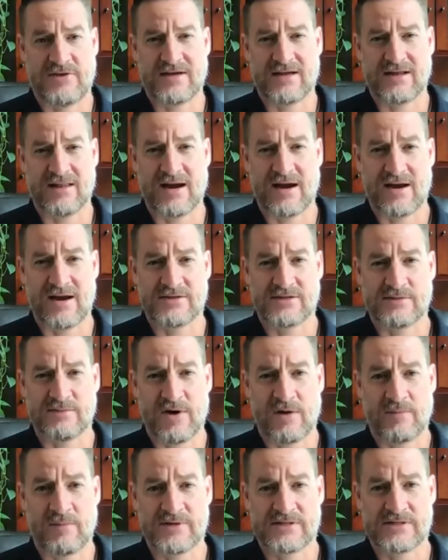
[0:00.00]
a lot of the
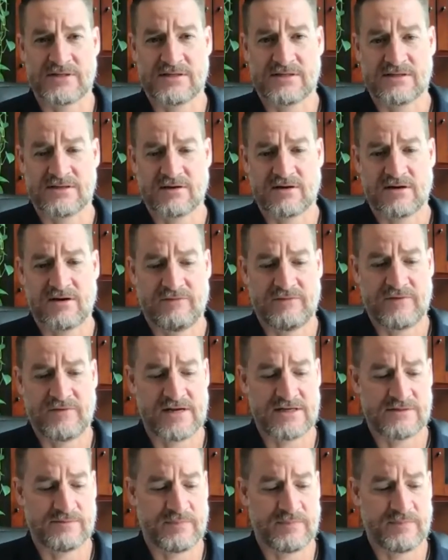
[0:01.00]
small businesses are going to
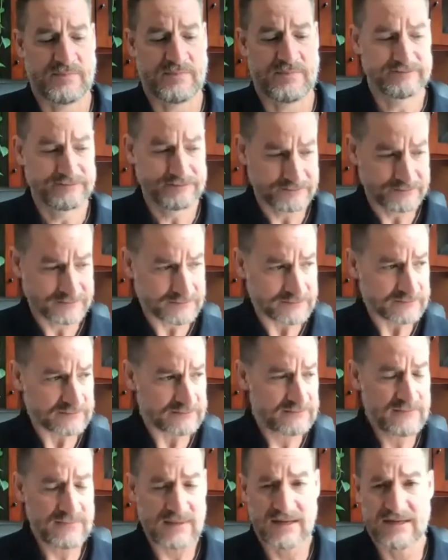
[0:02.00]
face. But
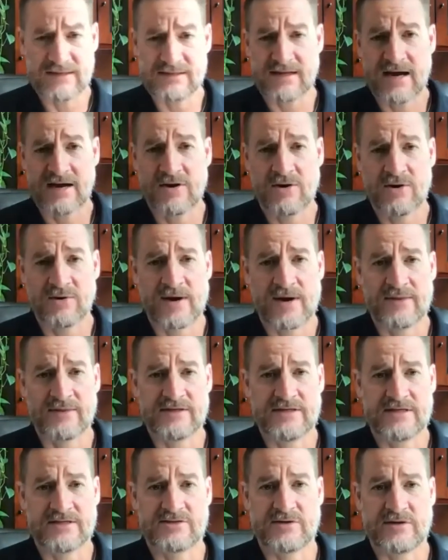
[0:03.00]
as I go around the
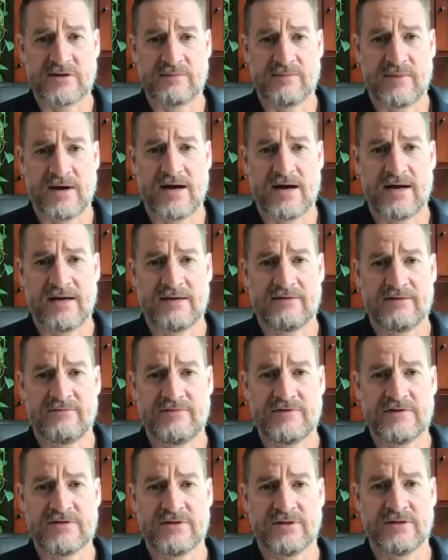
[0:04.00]
district, my
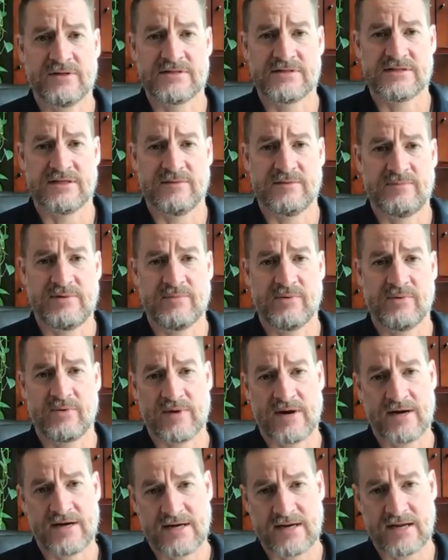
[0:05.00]
feel is that people are
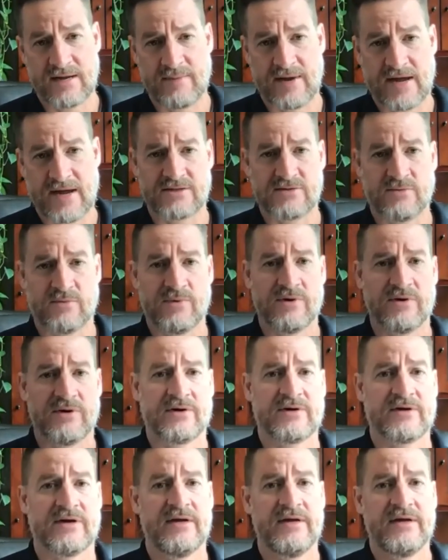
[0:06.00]
ready to get back to
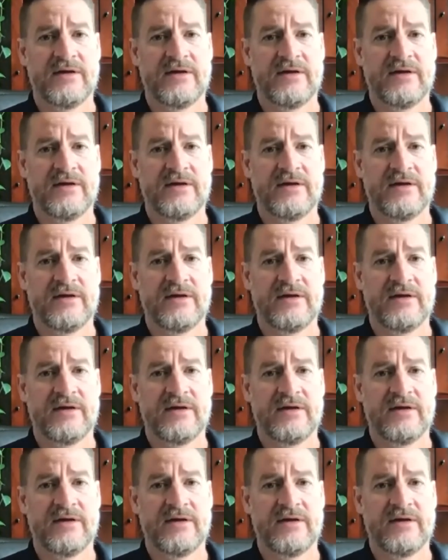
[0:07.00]
work.